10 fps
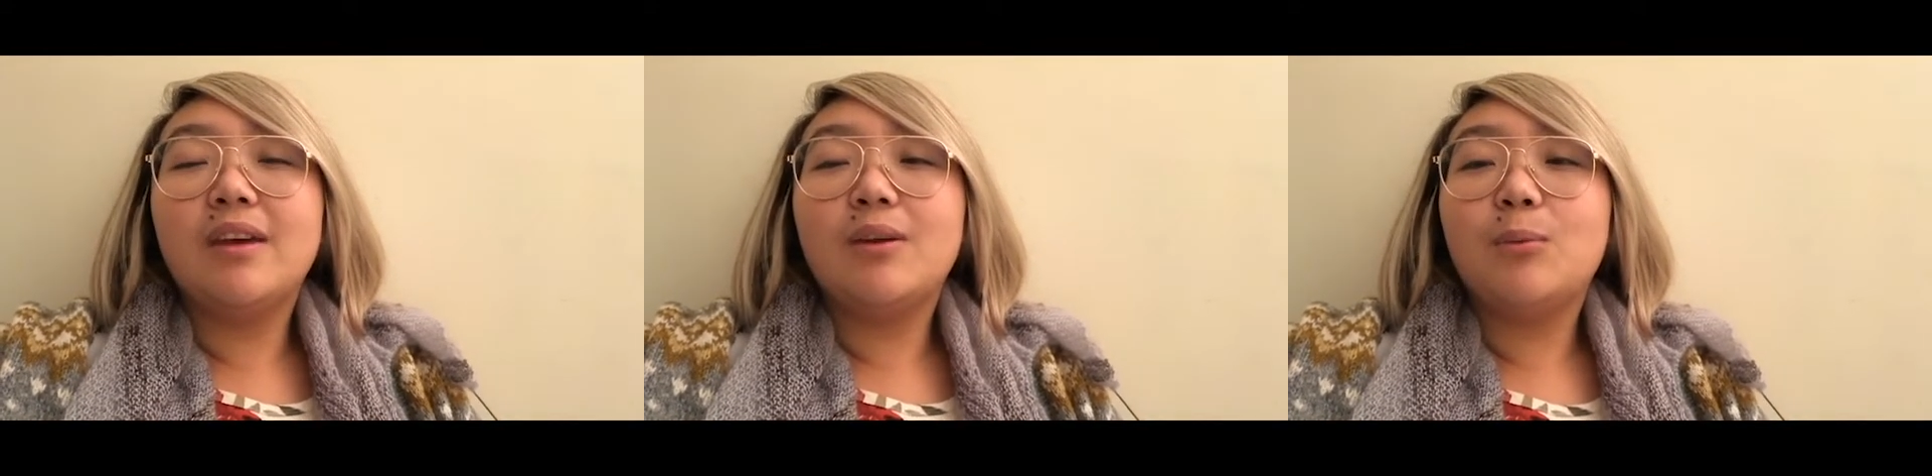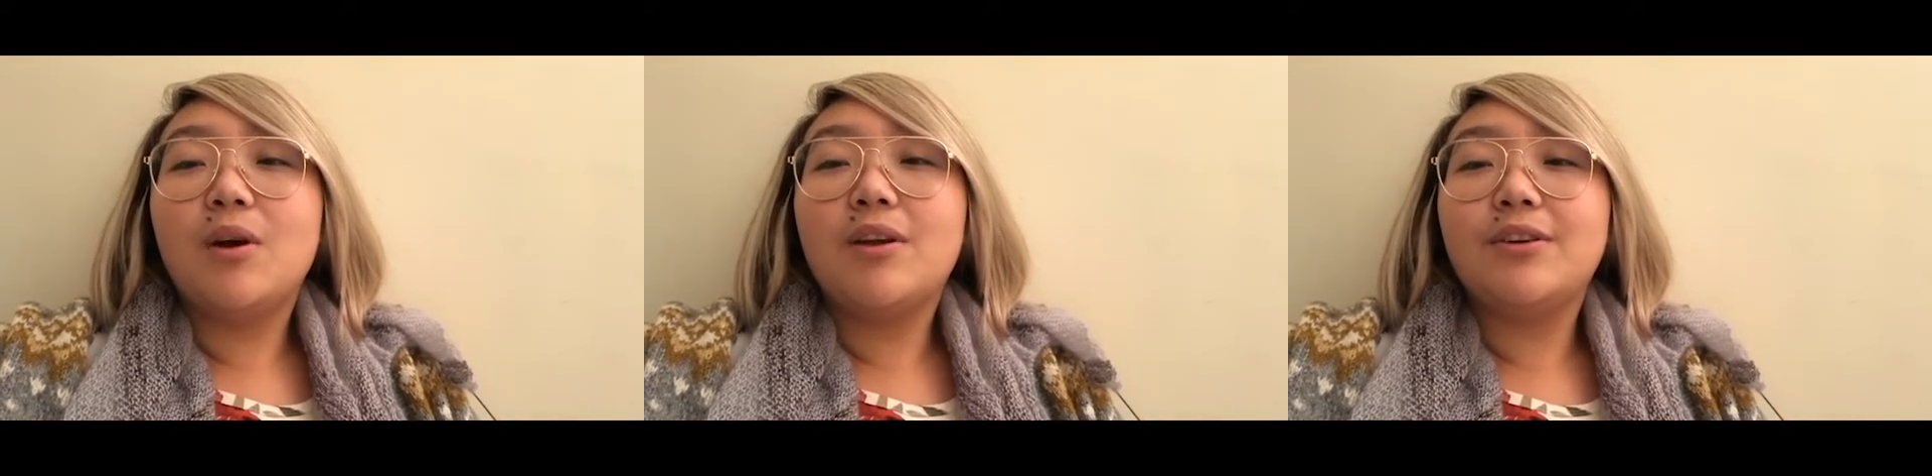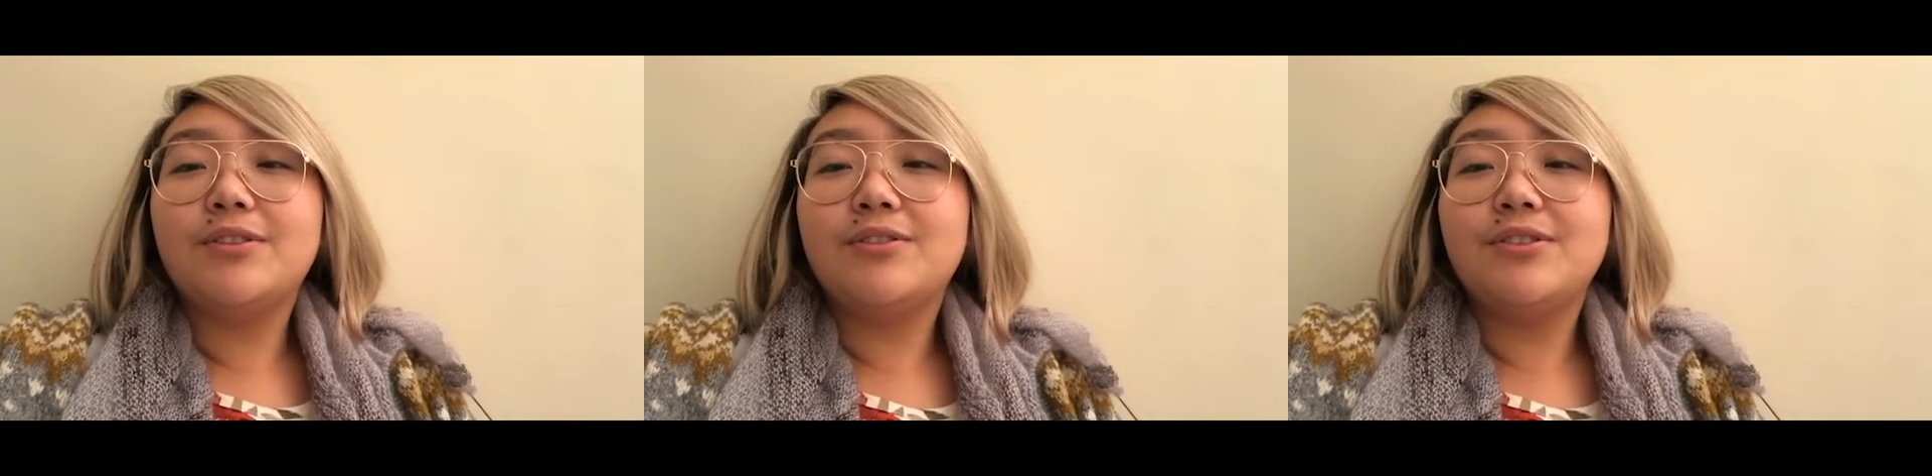like 1
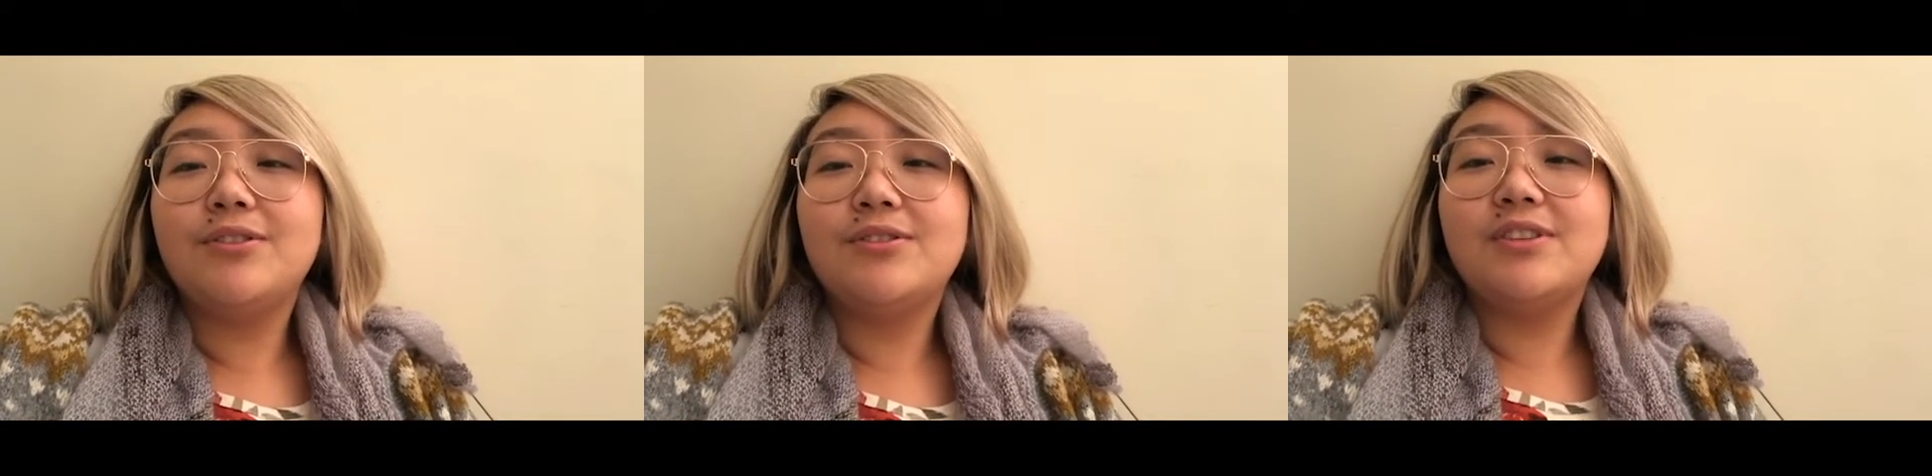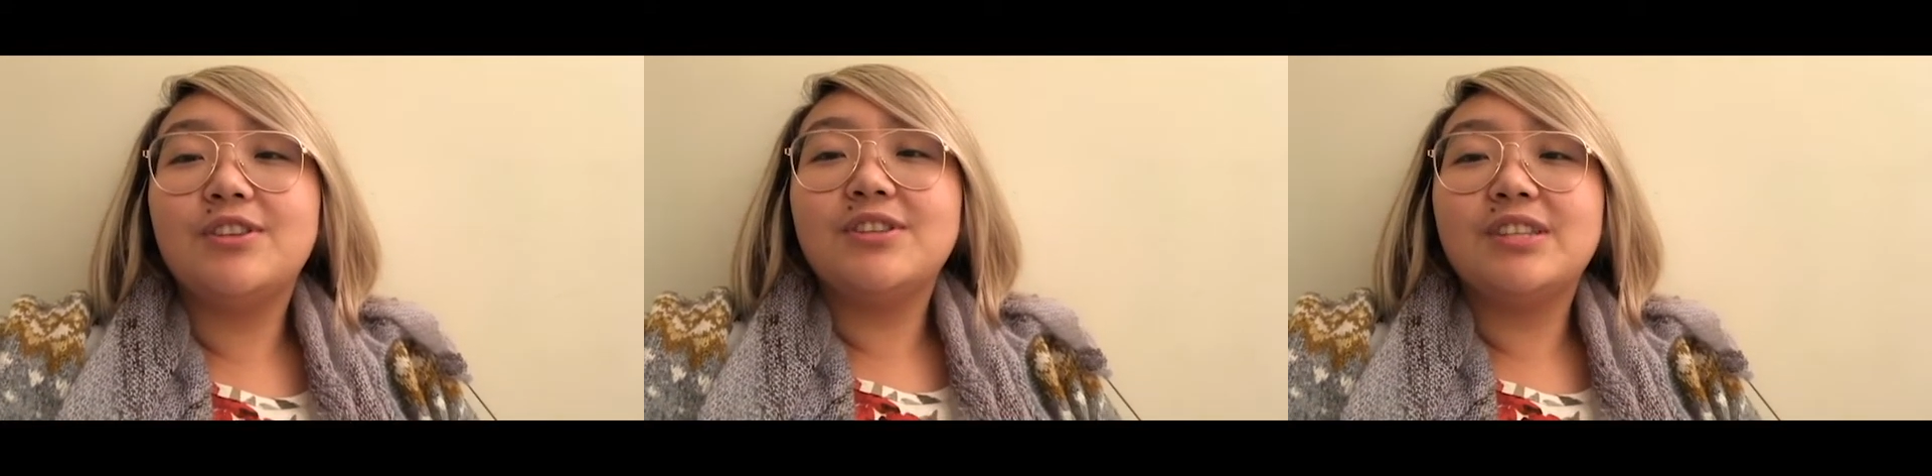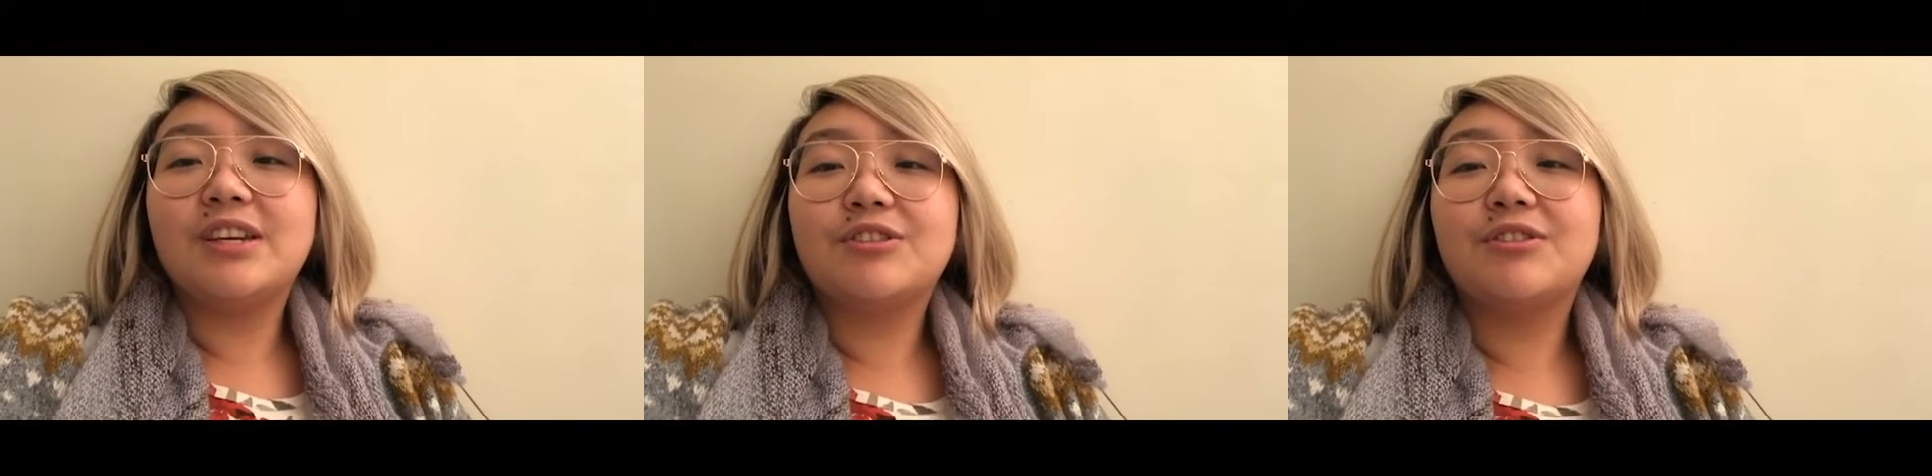or 2
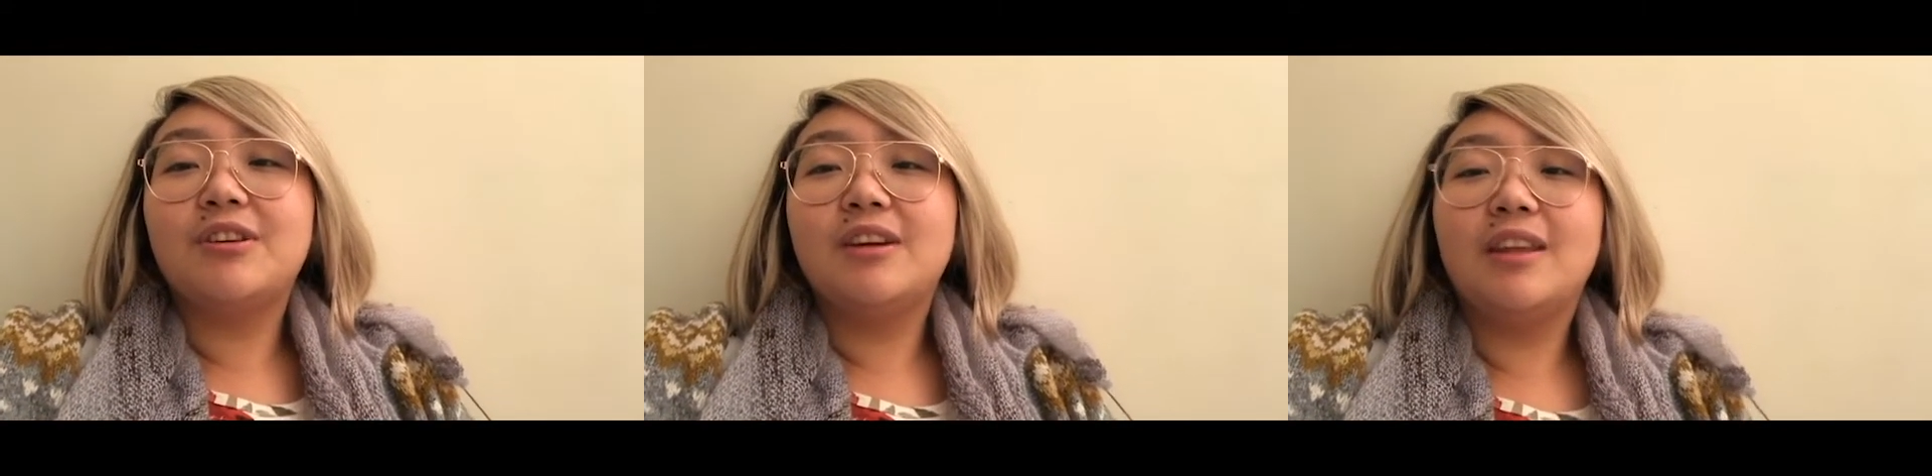stitches extra,